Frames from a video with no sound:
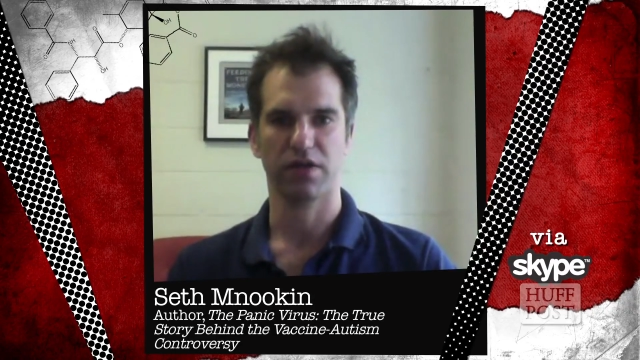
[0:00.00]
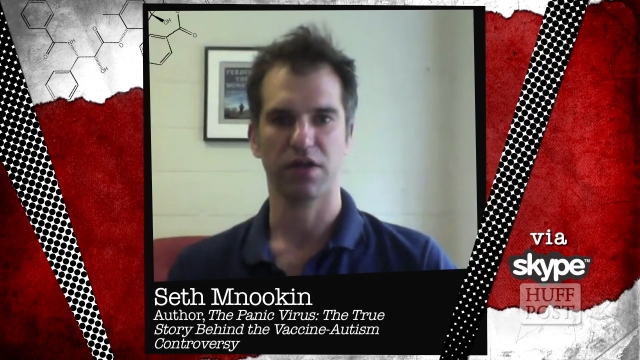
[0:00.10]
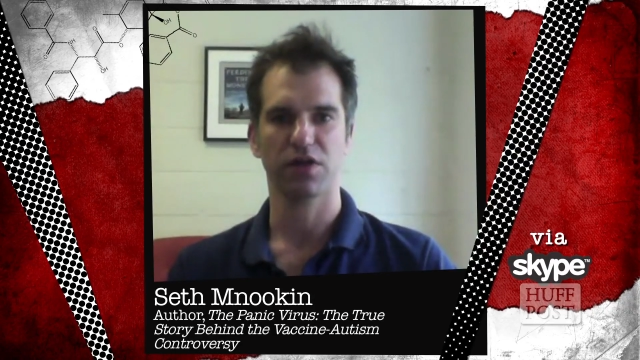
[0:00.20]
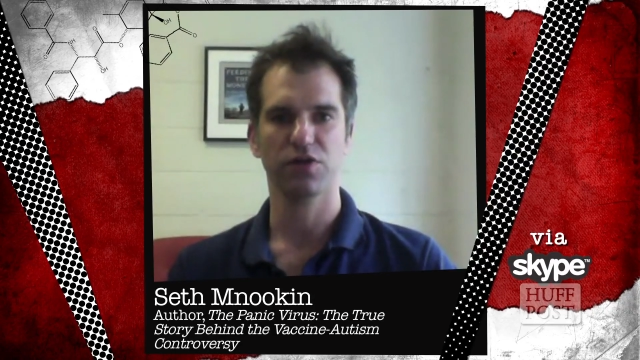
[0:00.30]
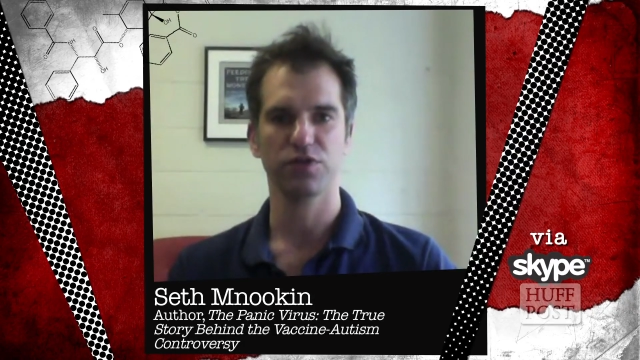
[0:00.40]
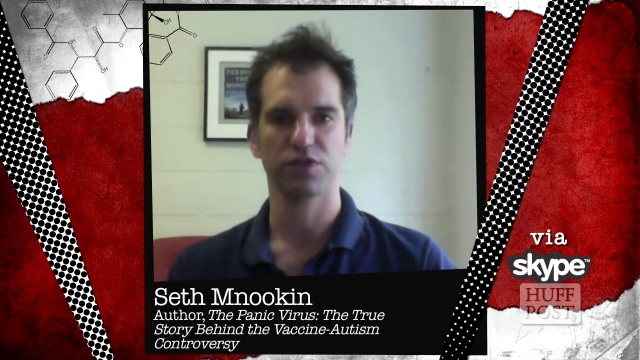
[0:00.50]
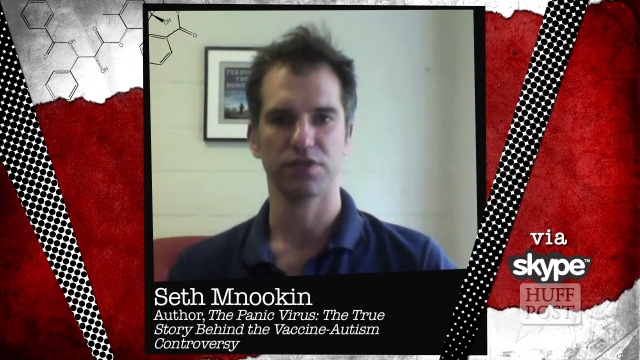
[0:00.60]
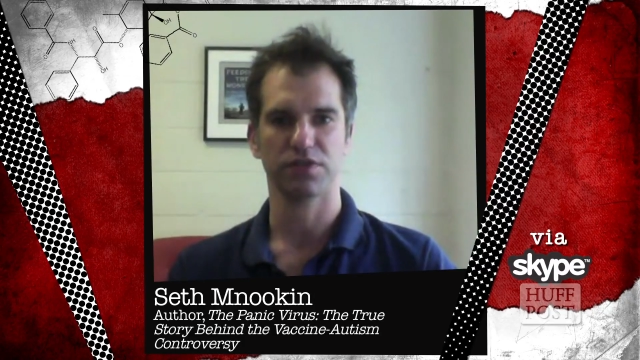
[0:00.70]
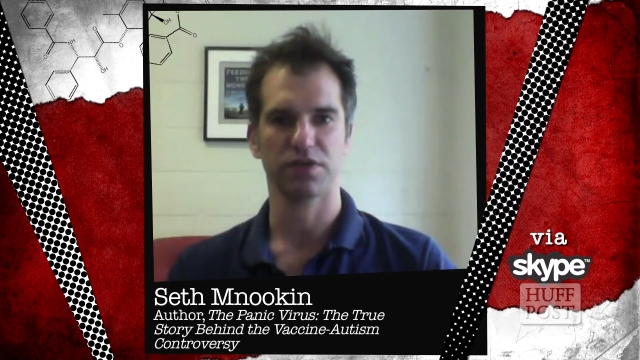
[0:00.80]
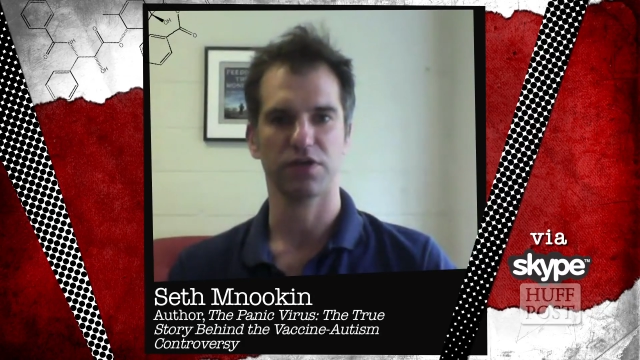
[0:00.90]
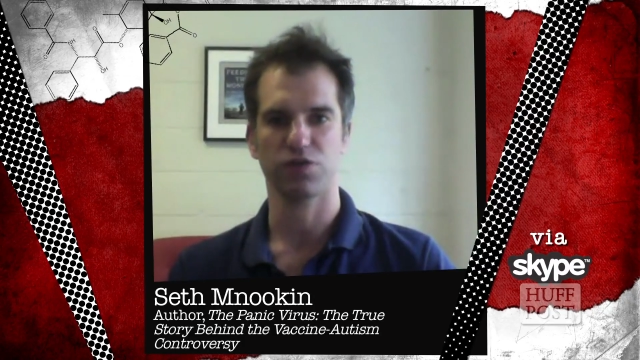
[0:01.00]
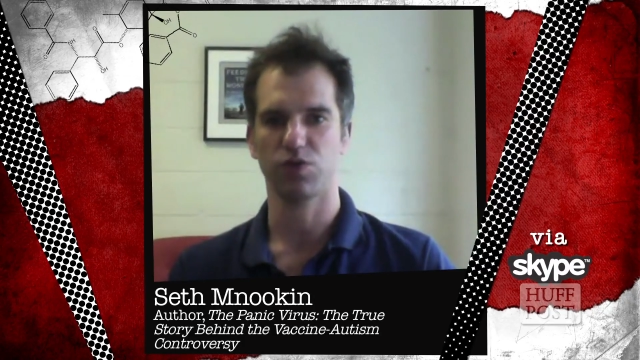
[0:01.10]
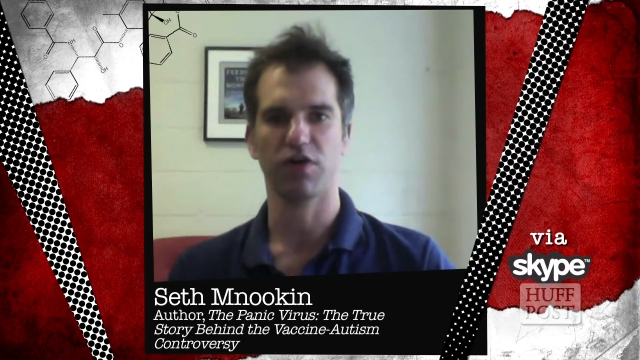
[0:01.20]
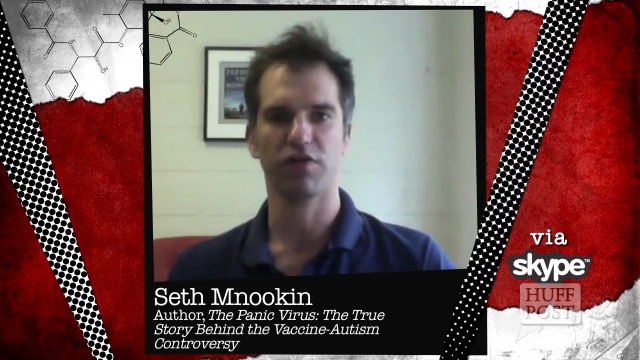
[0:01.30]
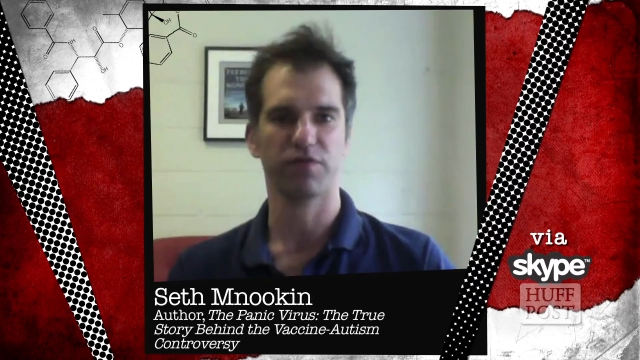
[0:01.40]
conclusions on a
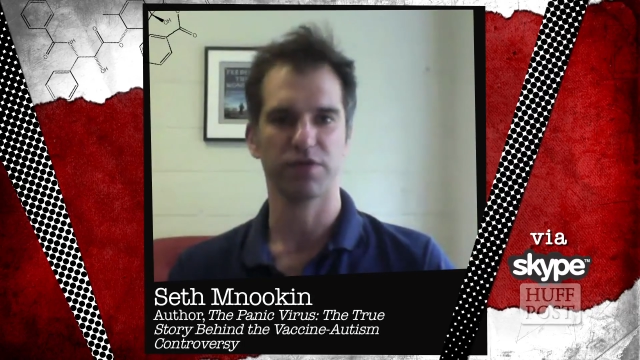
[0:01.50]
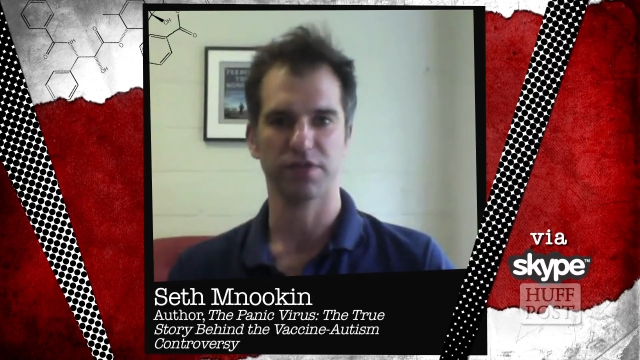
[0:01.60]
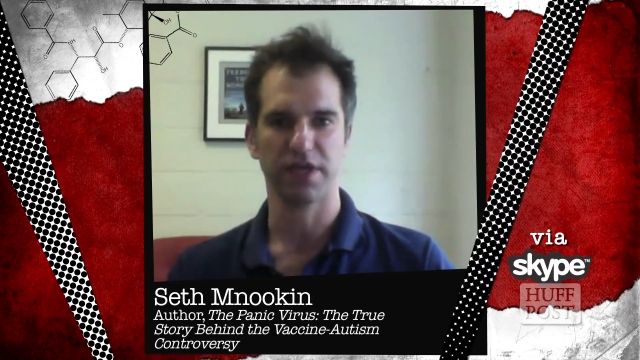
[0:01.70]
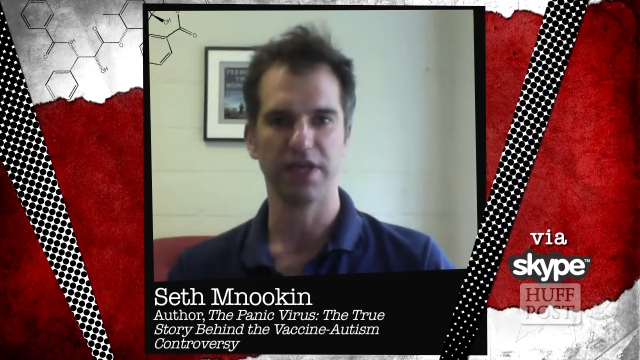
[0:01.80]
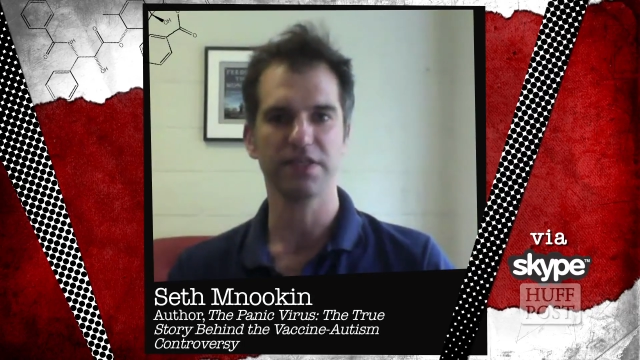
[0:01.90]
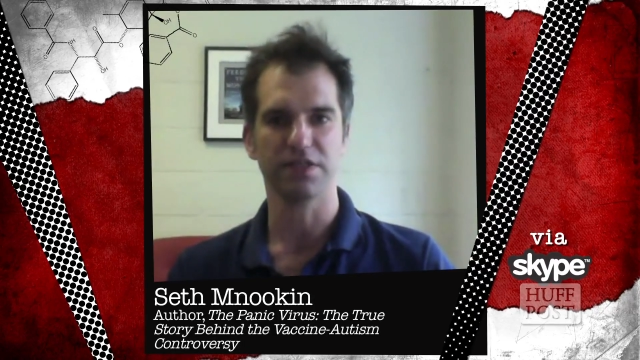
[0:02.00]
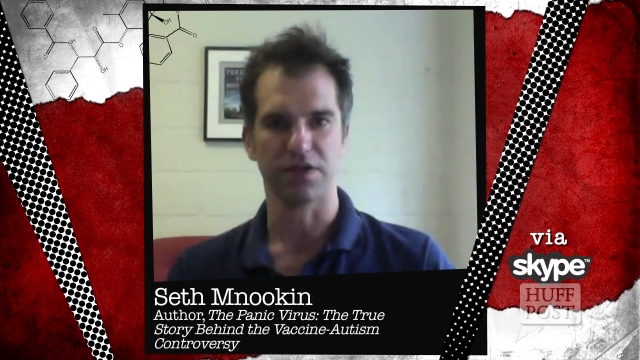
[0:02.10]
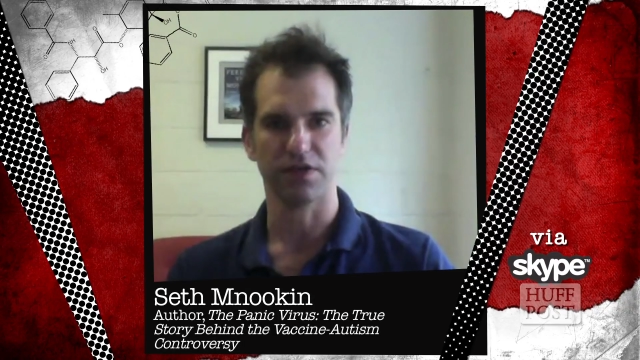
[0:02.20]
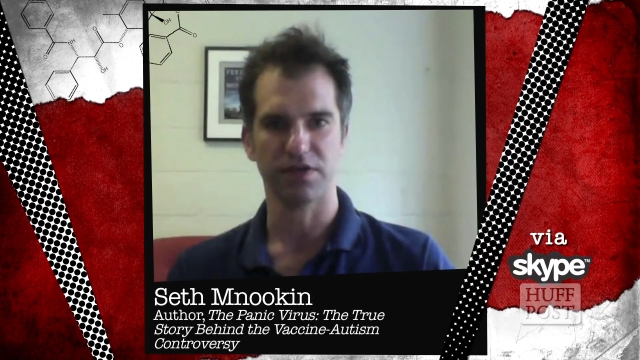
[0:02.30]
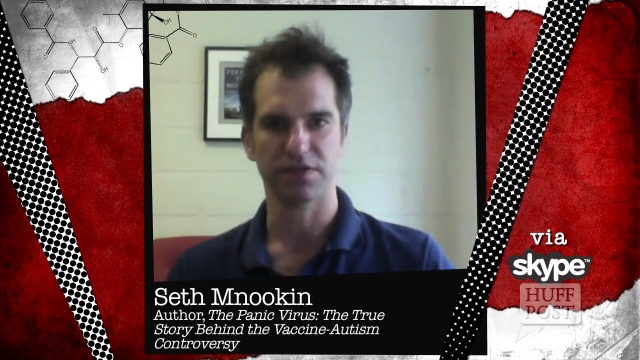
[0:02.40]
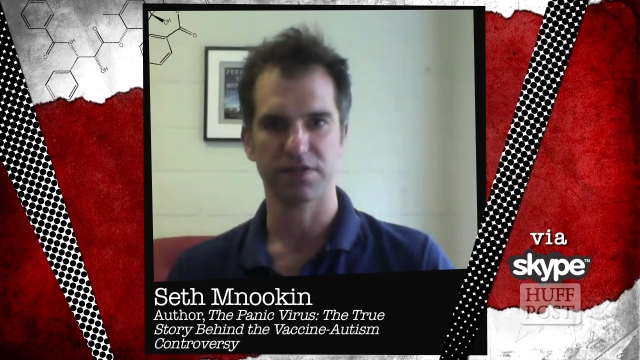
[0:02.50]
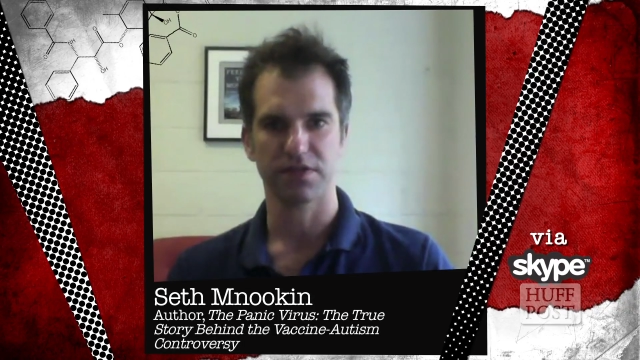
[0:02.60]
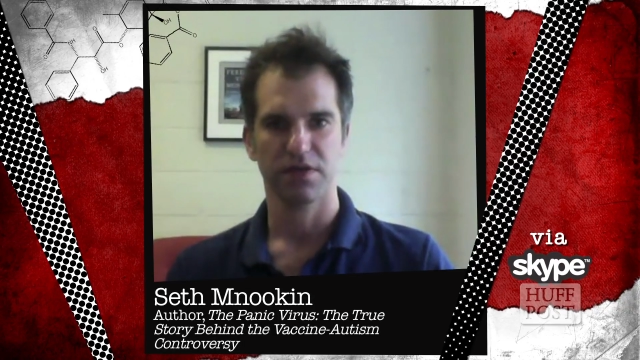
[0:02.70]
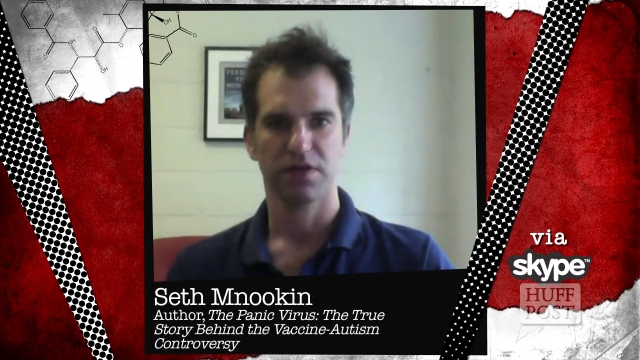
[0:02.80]
twelve person case series.